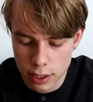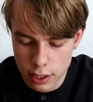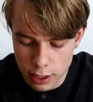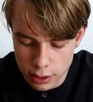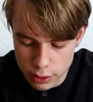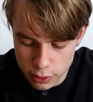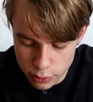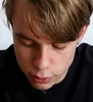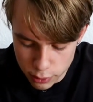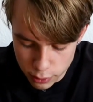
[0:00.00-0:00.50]

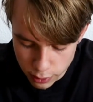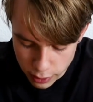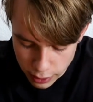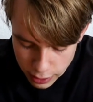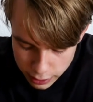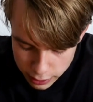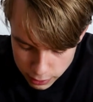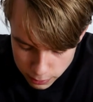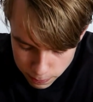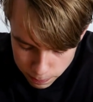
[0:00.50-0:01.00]
And you do
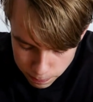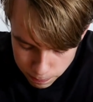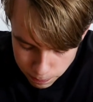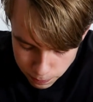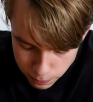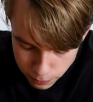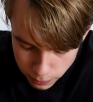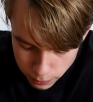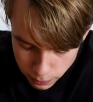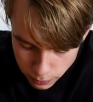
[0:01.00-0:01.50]
that,
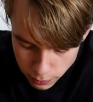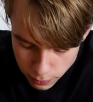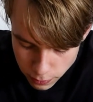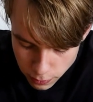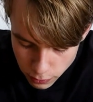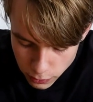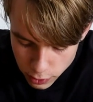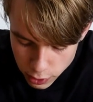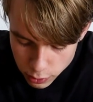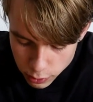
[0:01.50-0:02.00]

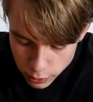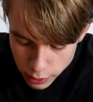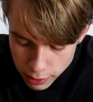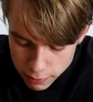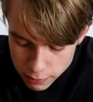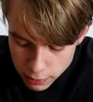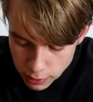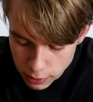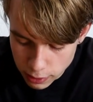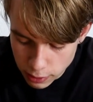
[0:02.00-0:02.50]
you
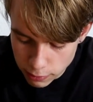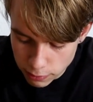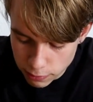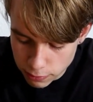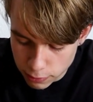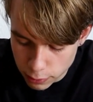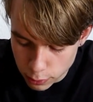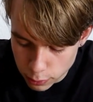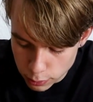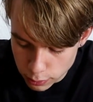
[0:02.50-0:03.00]
have a little
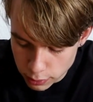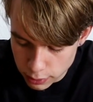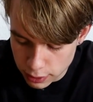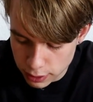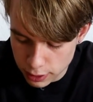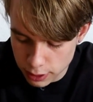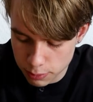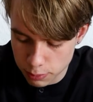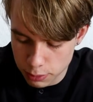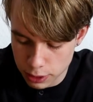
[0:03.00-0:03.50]
fold
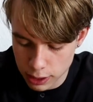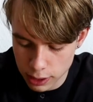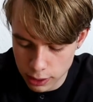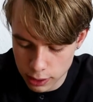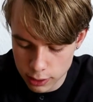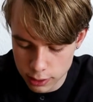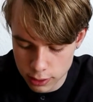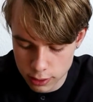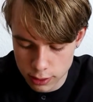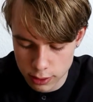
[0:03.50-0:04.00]
in the
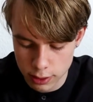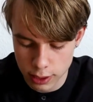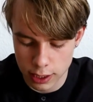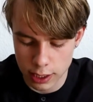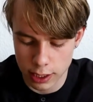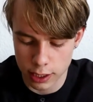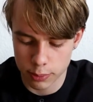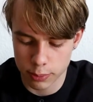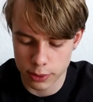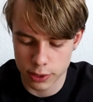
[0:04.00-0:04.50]
middle that
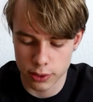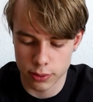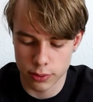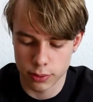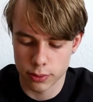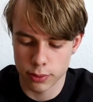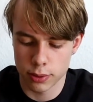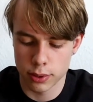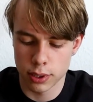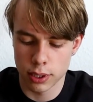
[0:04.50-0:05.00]
helps
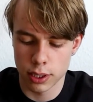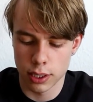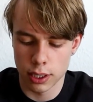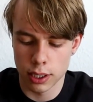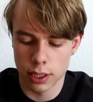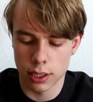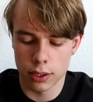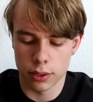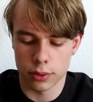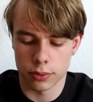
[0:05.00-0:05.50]
you
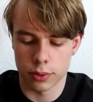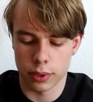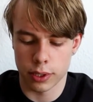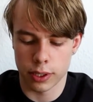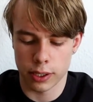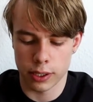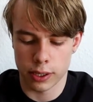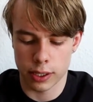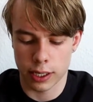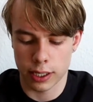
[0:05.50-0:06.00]

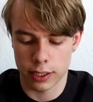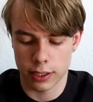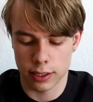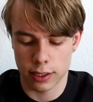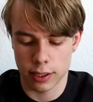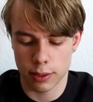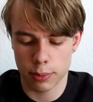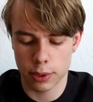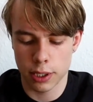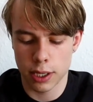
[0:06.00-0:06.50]
really line it
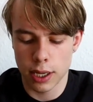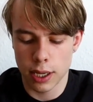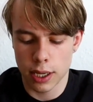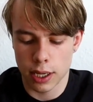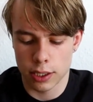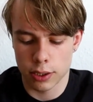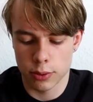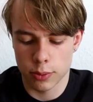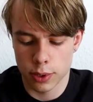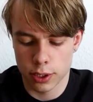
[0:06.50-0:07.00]
up.
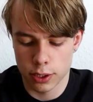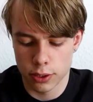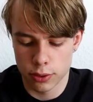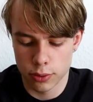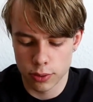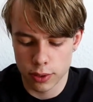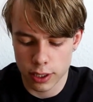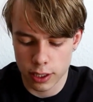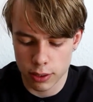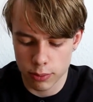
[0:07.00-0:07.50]
And you want to
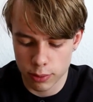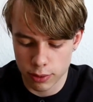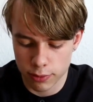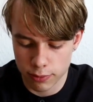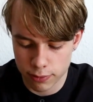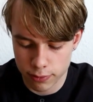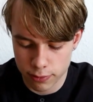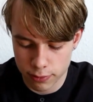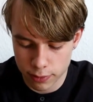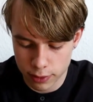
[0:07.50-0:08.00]
do that
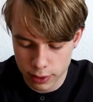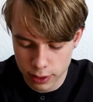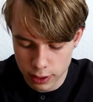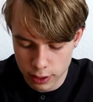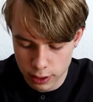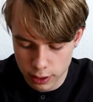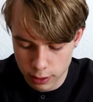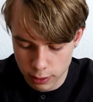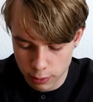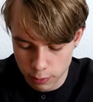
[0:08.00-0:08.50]
with
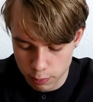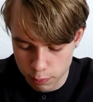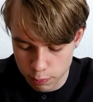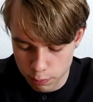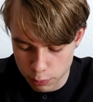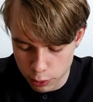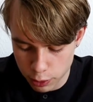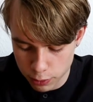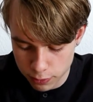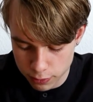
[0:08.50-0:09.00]

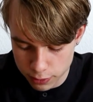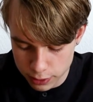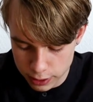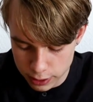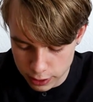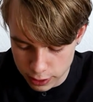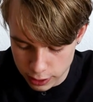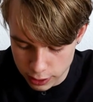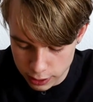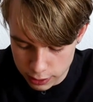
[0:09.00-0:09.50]
both
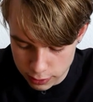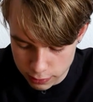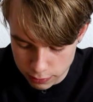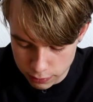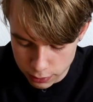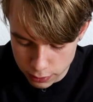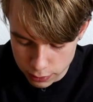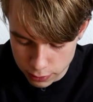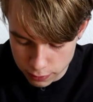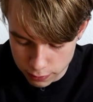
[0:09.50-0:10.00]
sides
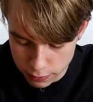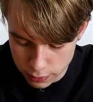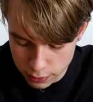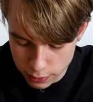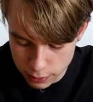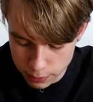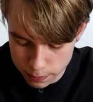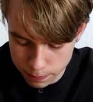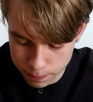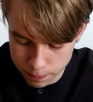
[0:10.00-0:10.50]
first of
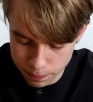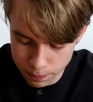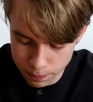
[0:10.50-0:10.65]
all.